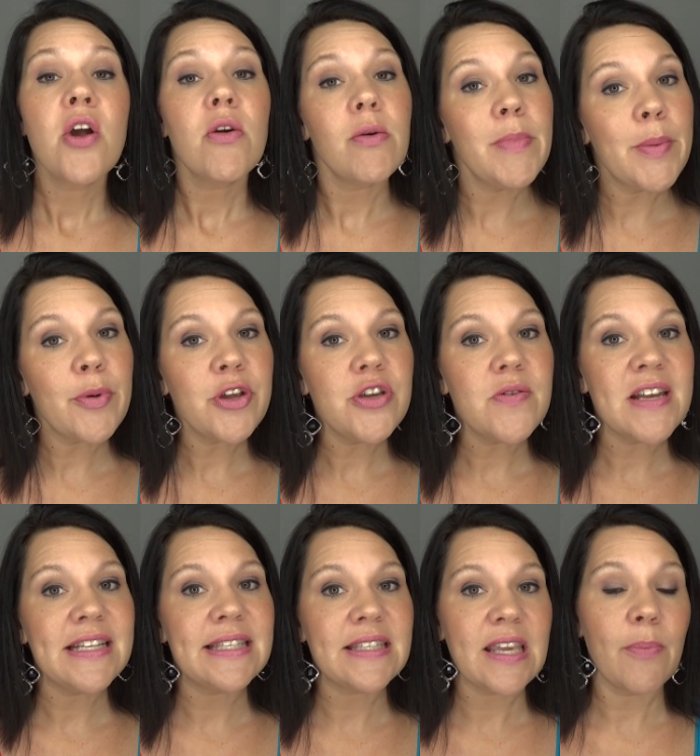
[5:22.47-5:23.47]
Remember, you
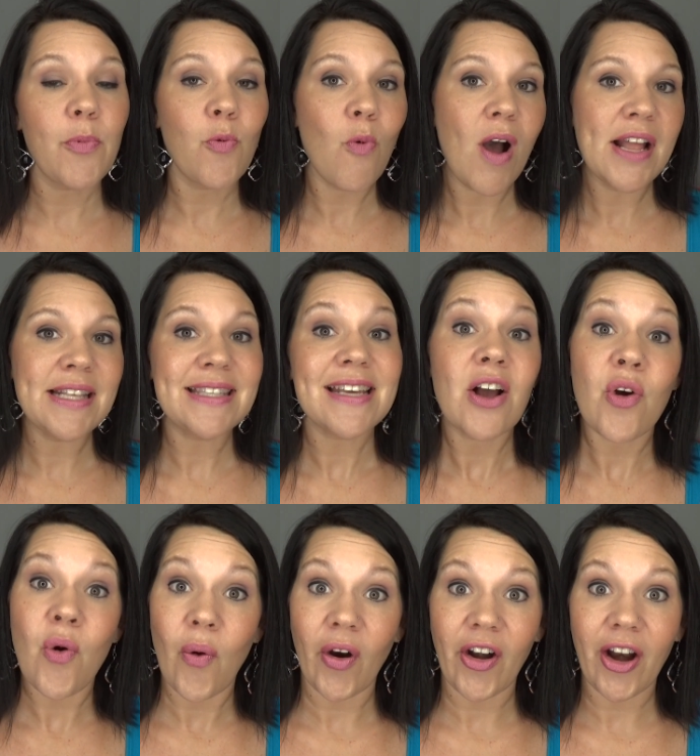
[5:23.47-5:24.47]
can skip once a
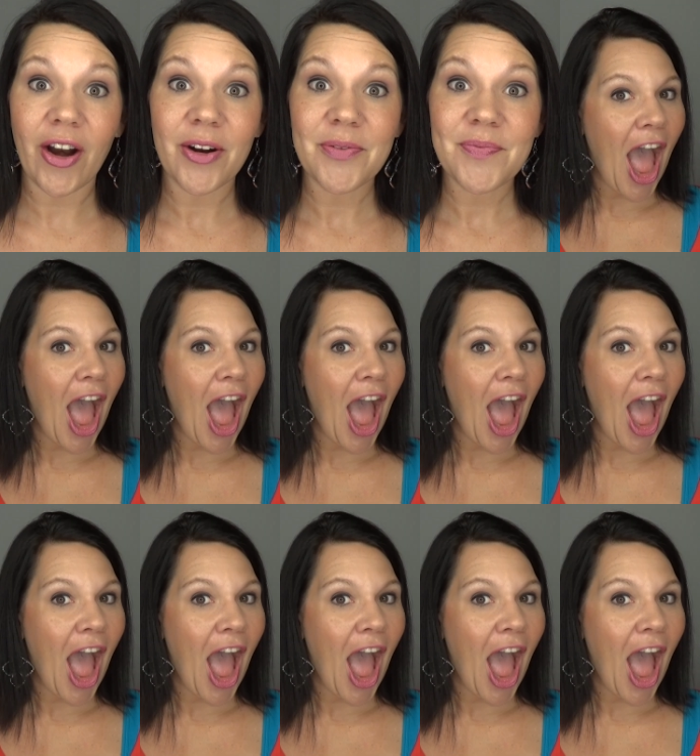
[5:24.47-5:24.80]
quarter.